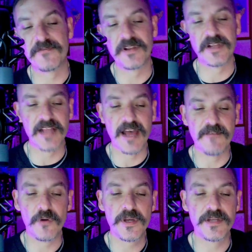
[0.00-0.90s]
filling that
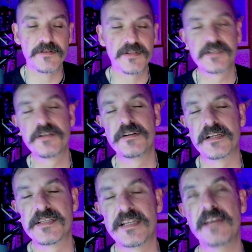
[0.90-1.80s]
void to a certain
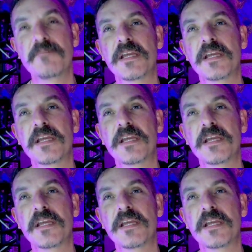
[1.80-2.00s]
extent,